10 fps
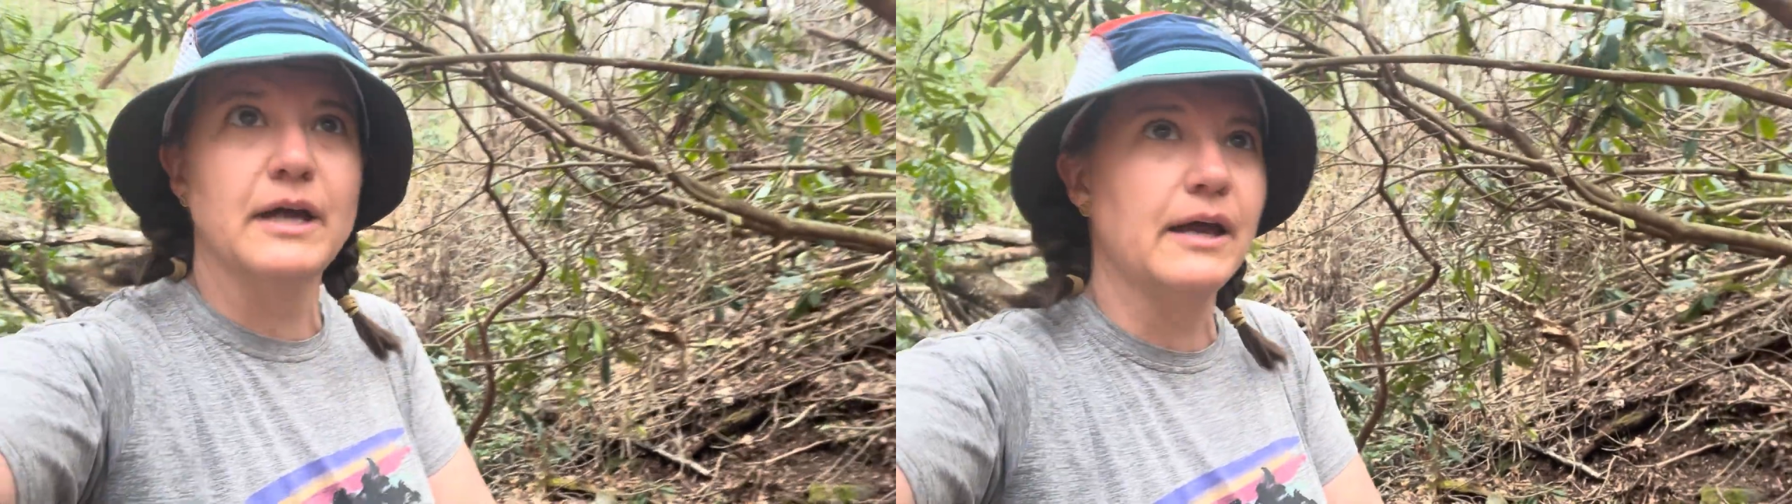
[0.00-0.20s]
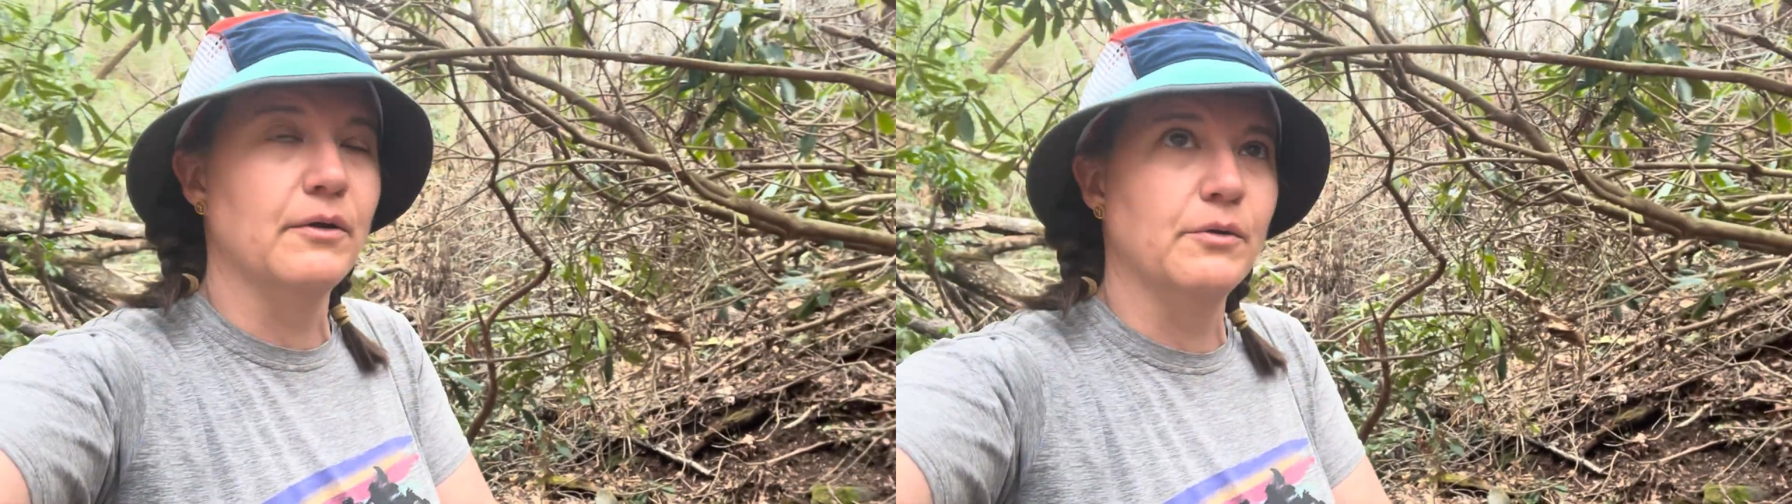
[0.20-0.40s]

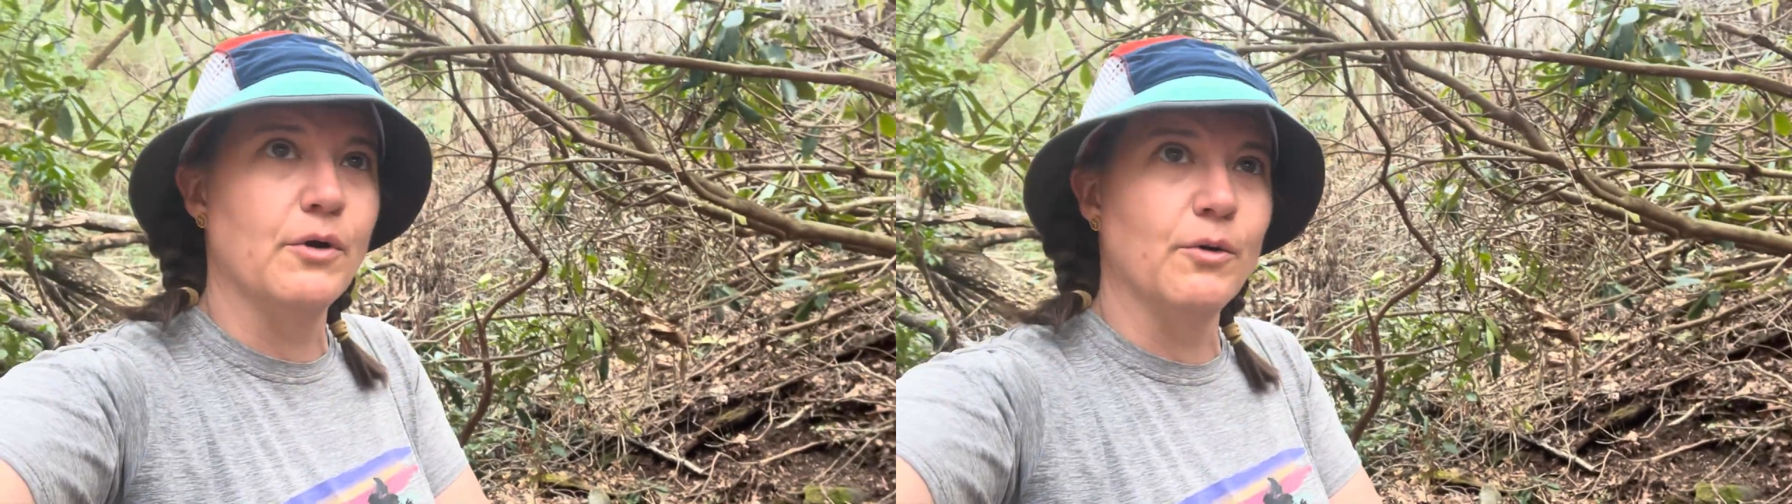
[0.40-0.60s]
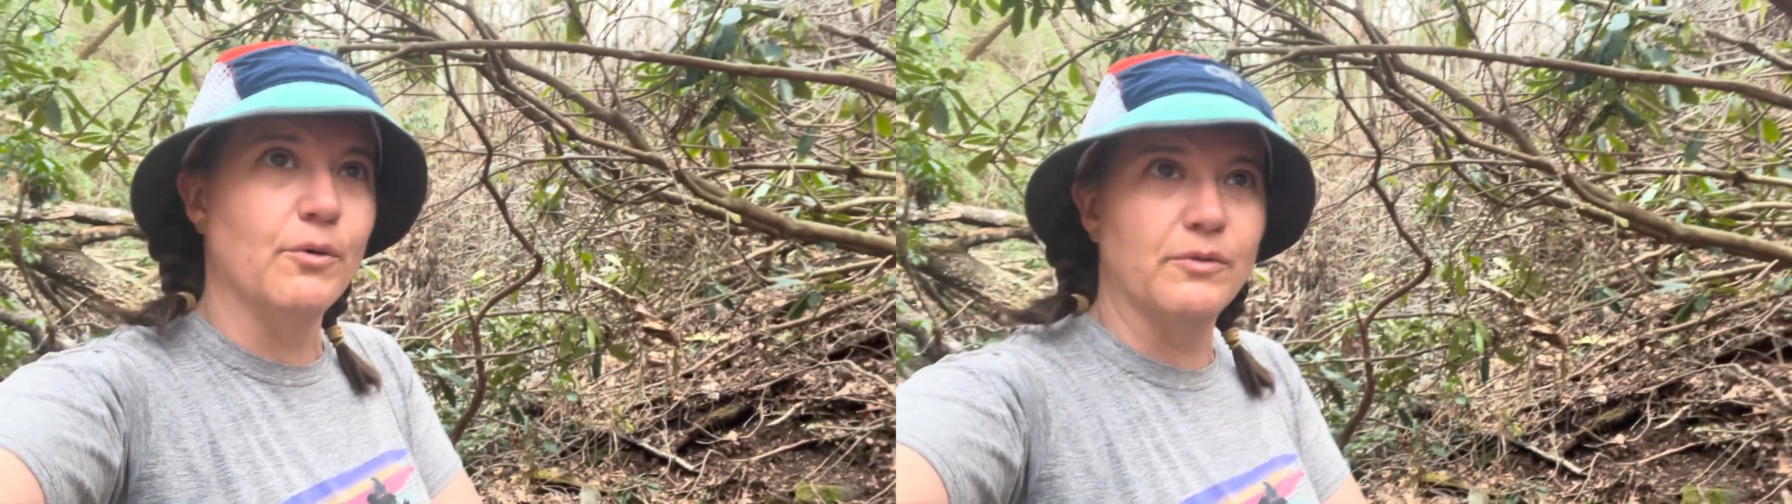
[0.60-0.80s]
I don't
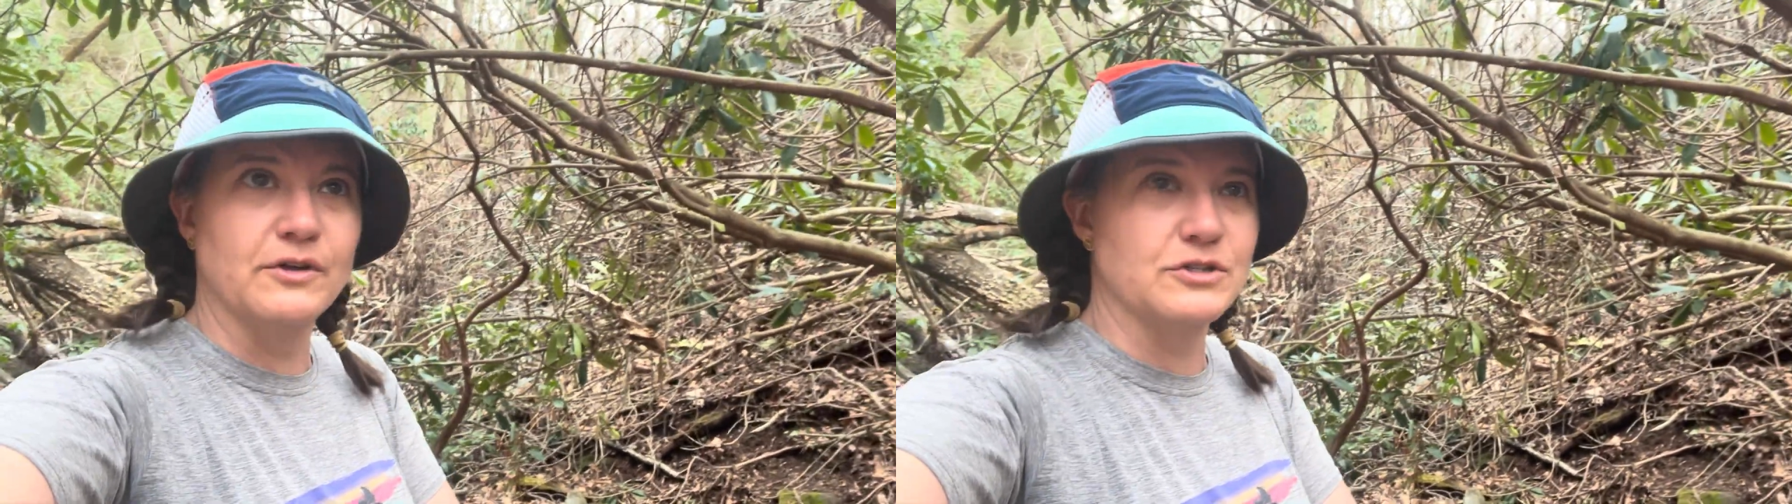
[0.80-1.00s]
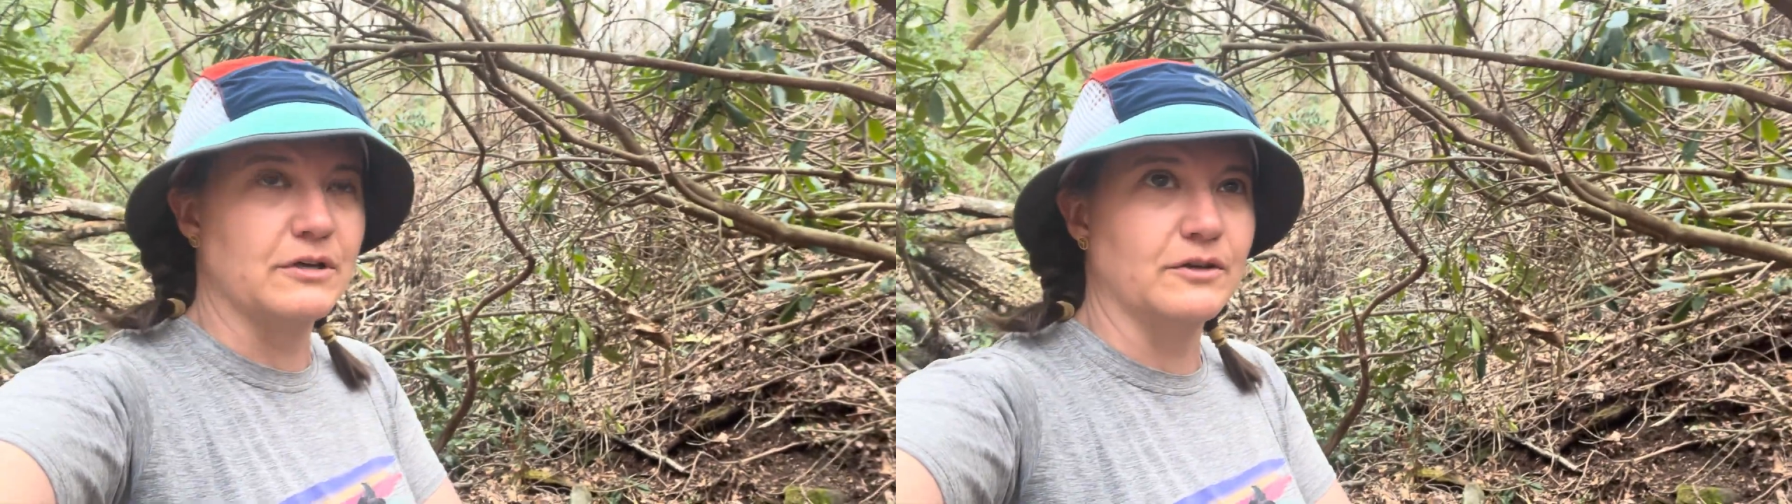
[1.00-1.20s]
know, the
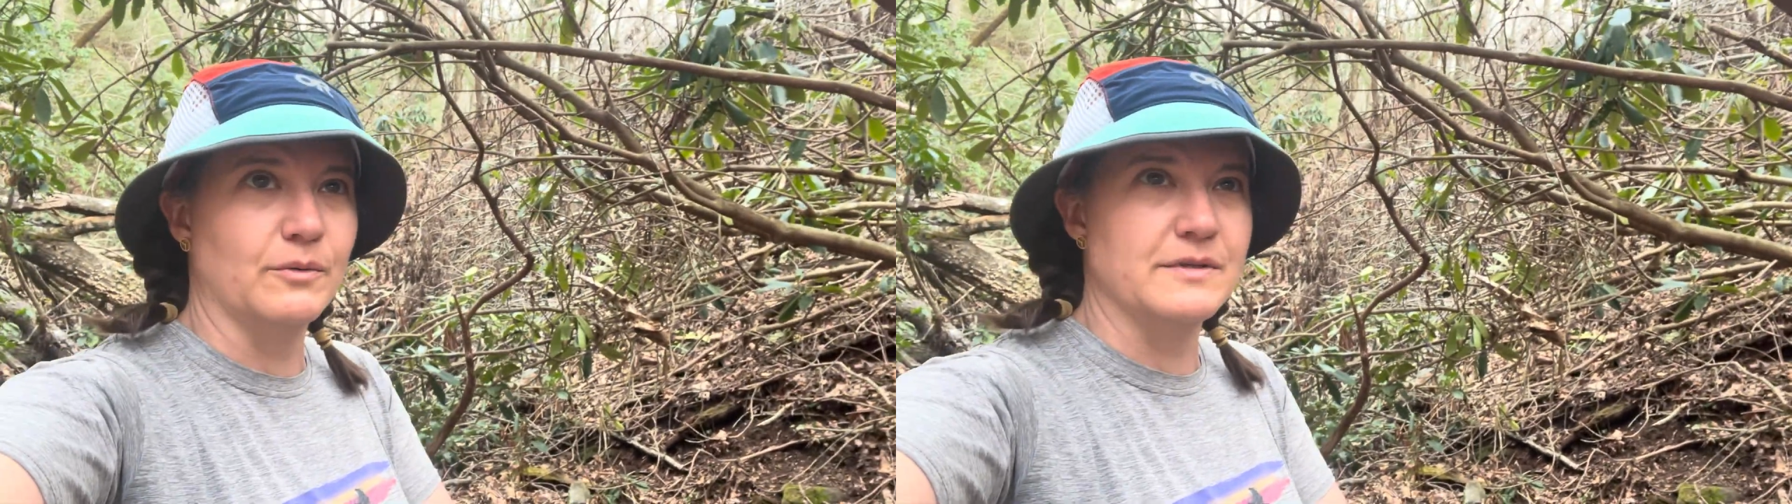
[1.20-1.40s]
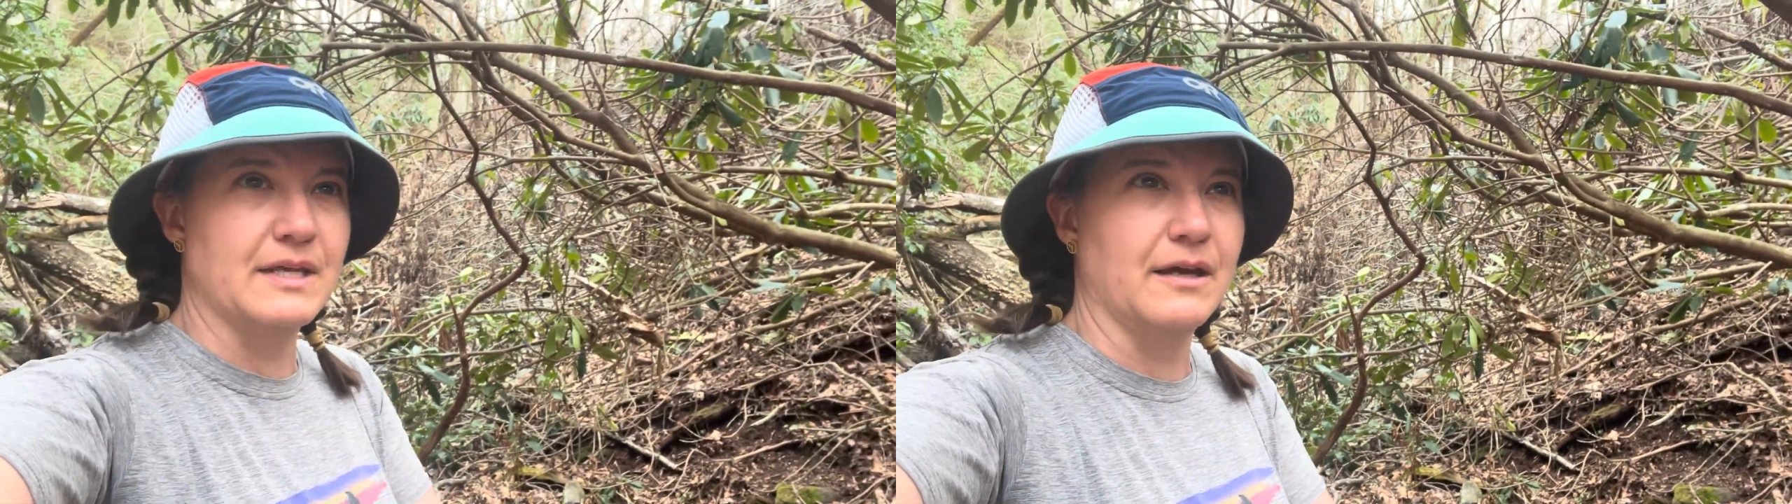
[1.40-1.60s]
shelter
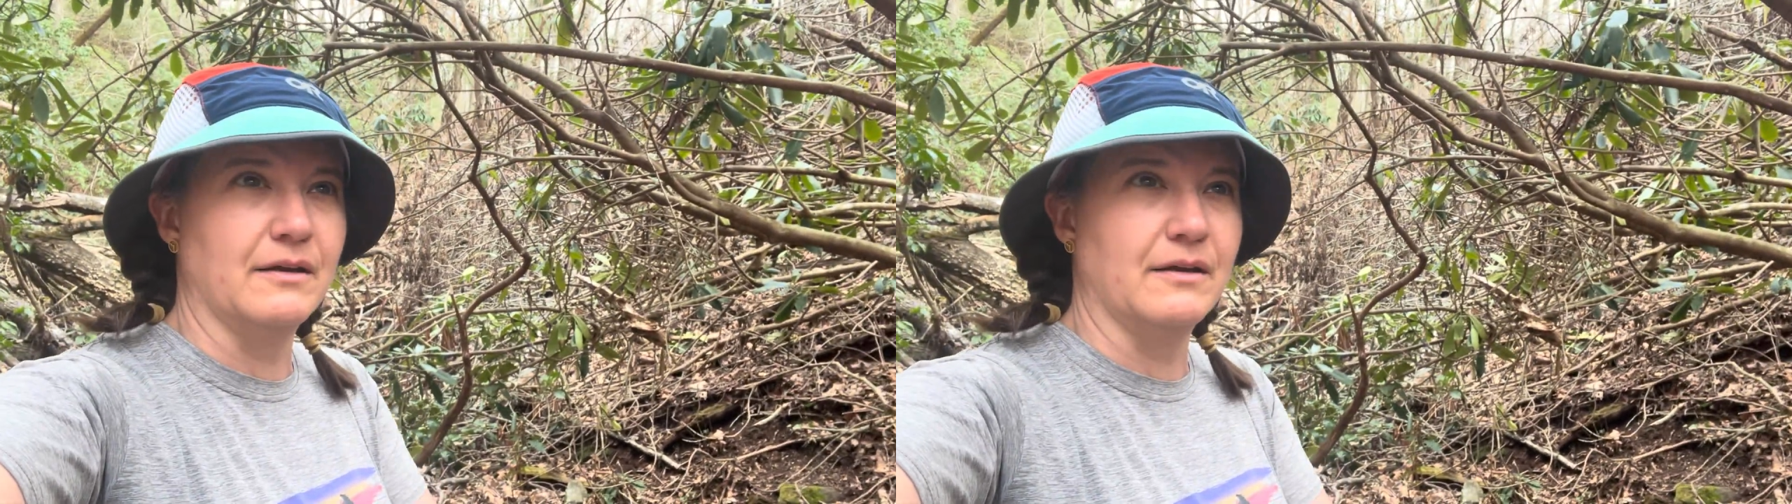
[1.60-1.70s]
was like